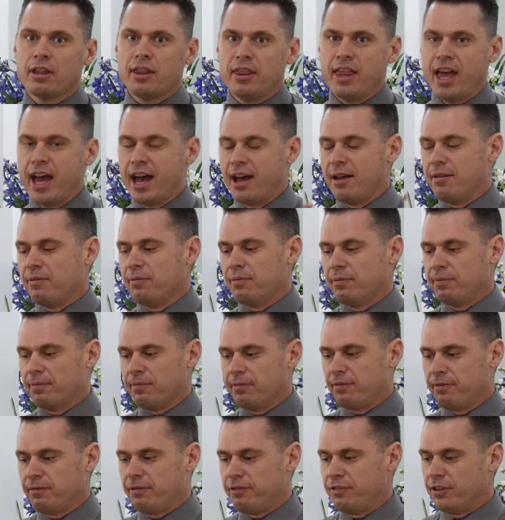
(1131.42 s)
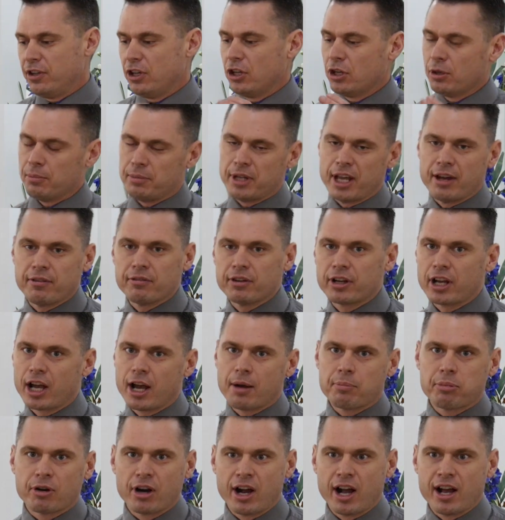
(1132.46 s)
that film never
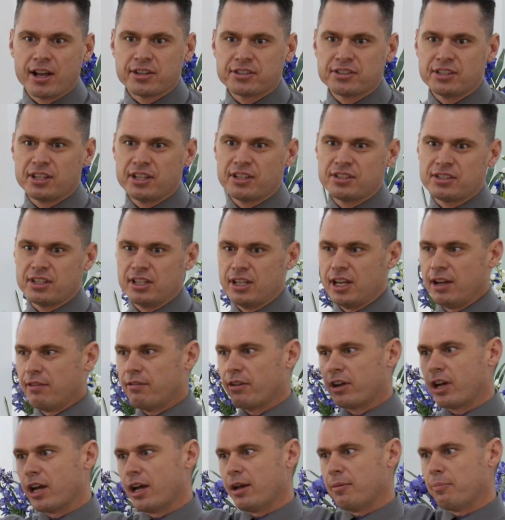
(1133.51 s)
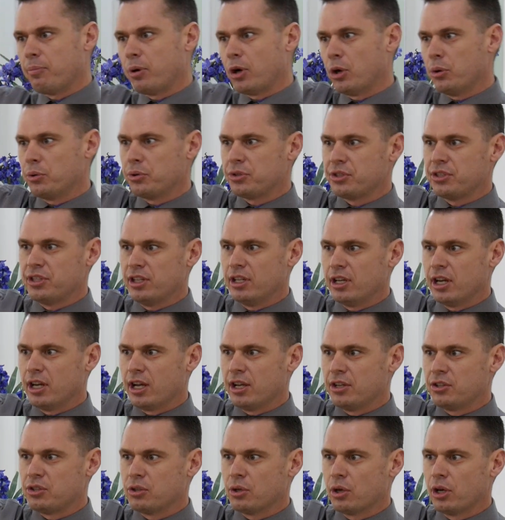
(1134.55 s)
got processed. It never got posted
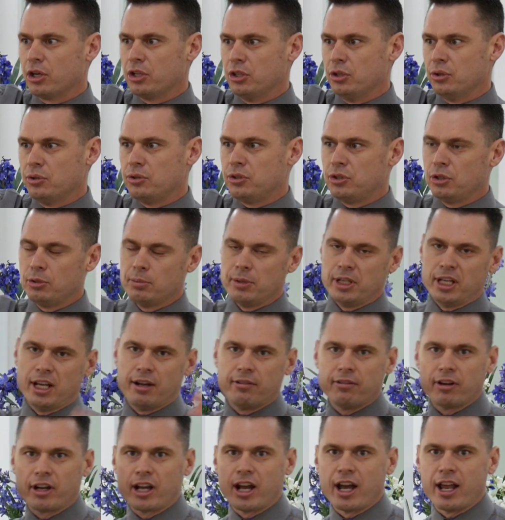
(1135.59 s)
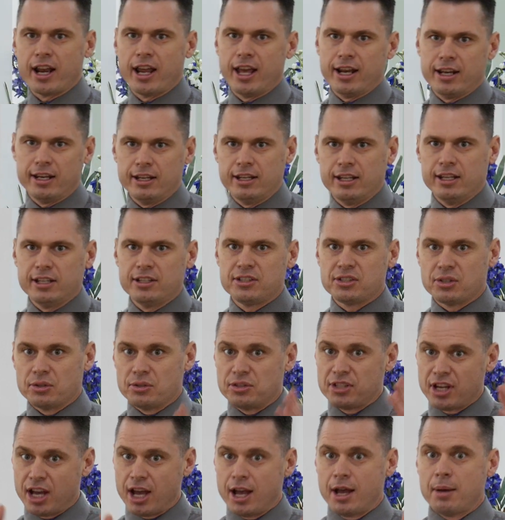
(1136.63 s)
onto our YouTube. It never got edited. So
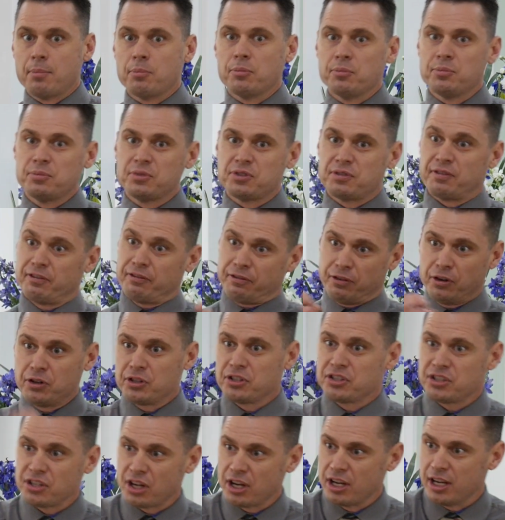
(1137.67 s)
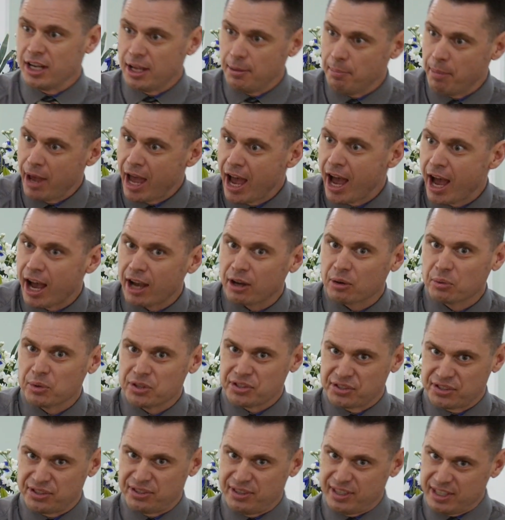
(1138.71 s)
Tom's first Sunday back
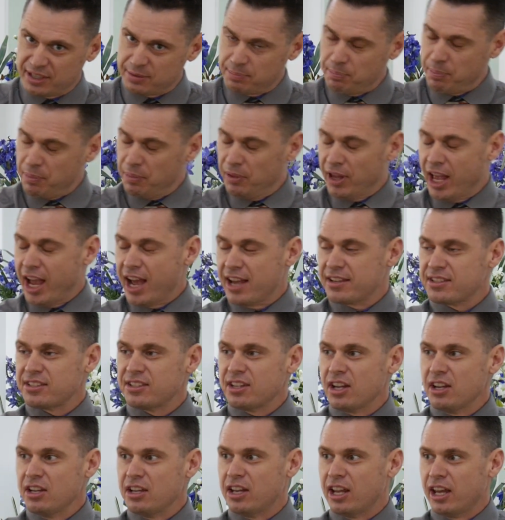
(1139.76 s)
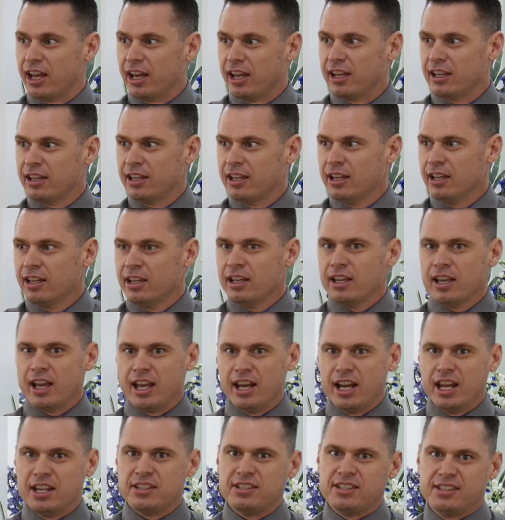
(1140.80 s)
was this last Sunday.
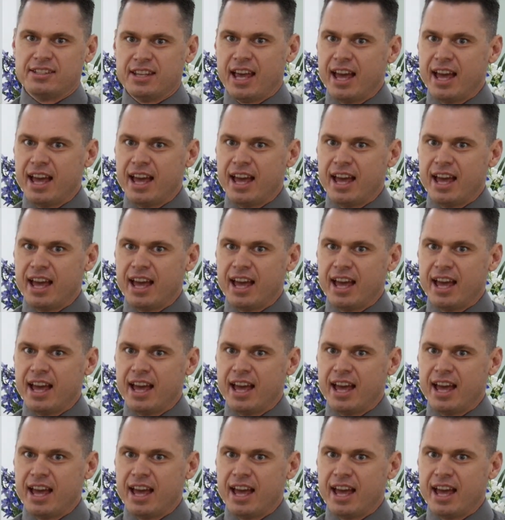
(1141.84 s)
And as he's